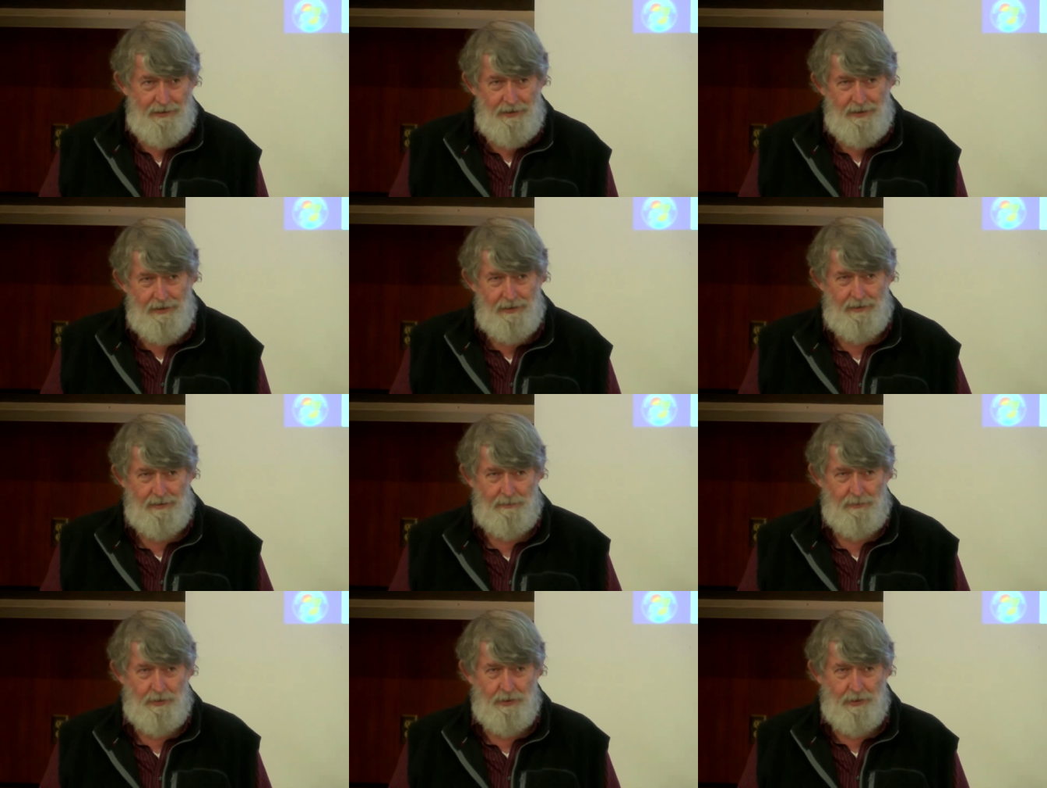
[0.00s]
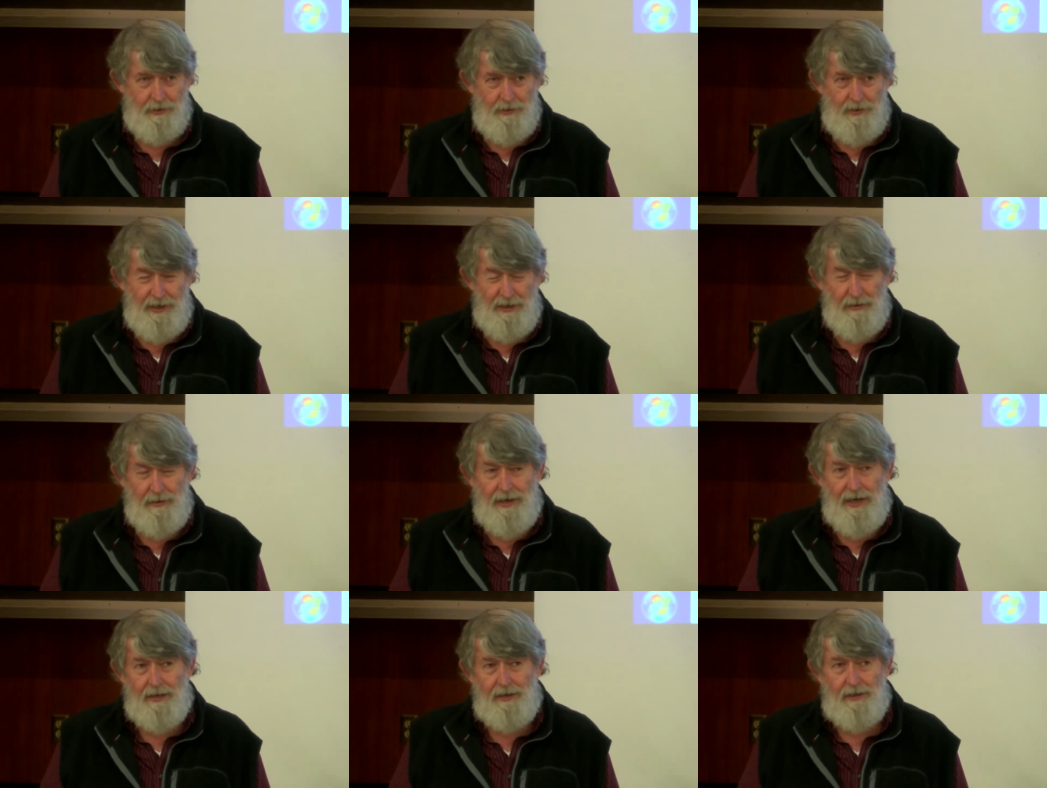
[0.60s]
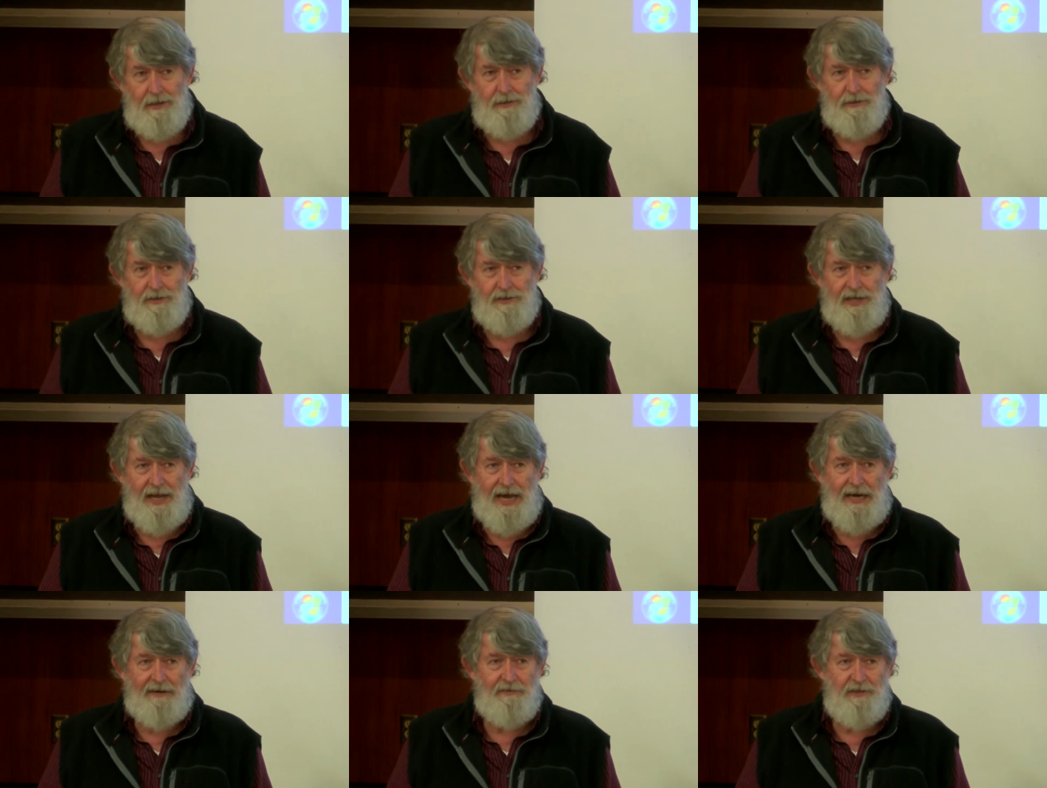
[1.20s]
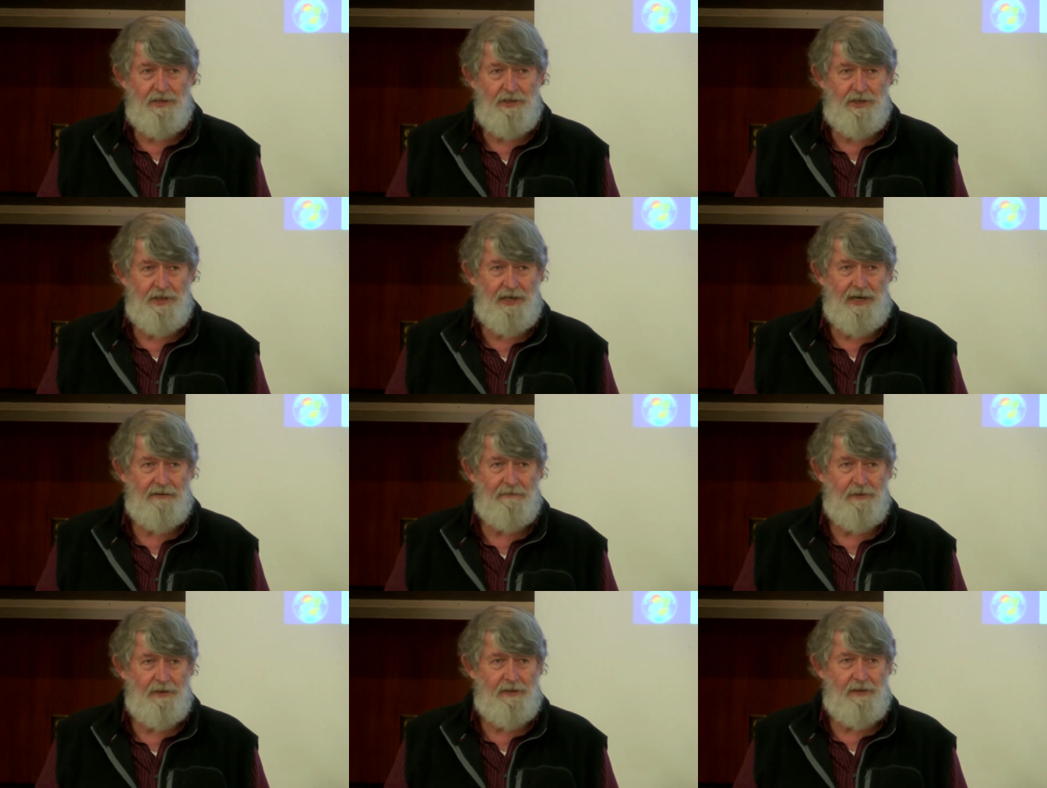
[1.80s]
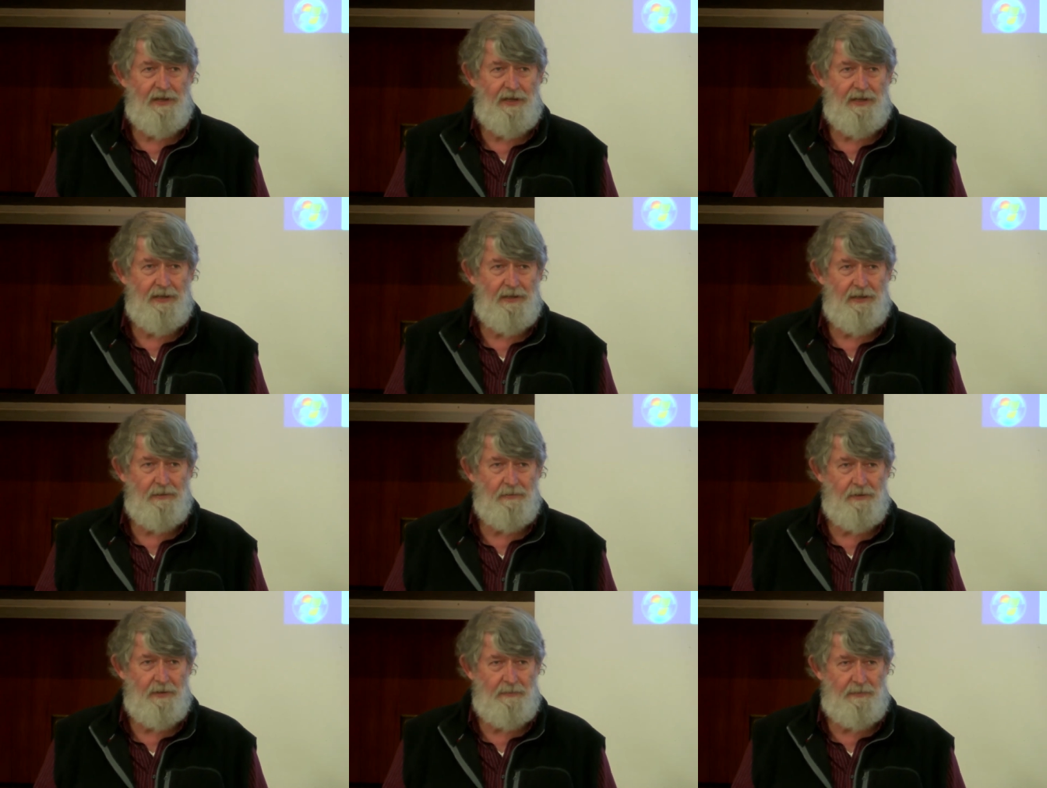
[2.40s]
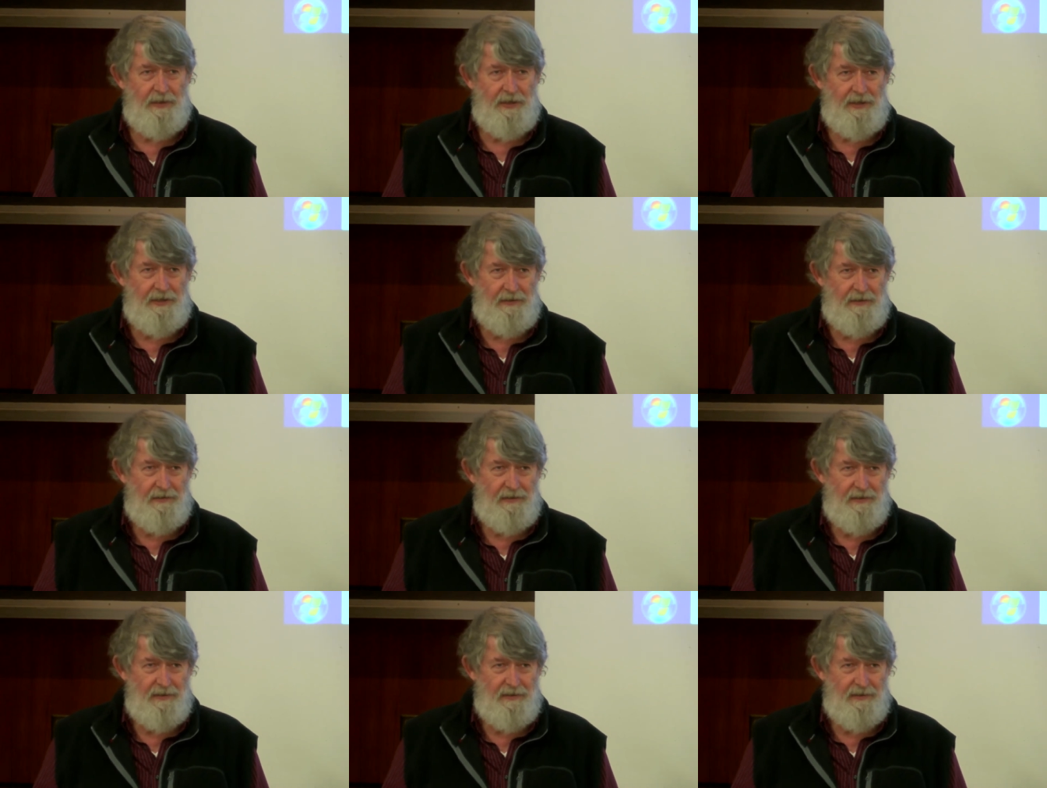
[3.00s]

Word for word: You know, I'm sure they were out there scavenging everything that would be,